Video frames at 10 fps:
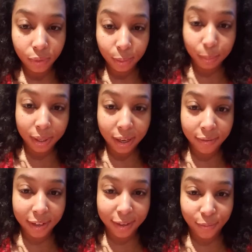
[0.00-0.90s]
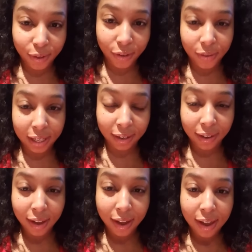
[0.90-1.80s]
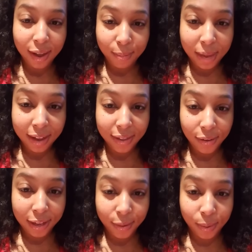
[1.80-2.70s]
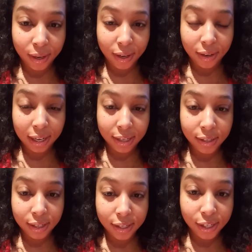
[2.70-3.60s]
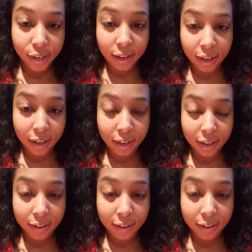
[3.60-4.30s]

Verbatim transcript: we'll plug for him real quick. Matthew Albert, excellent attorney.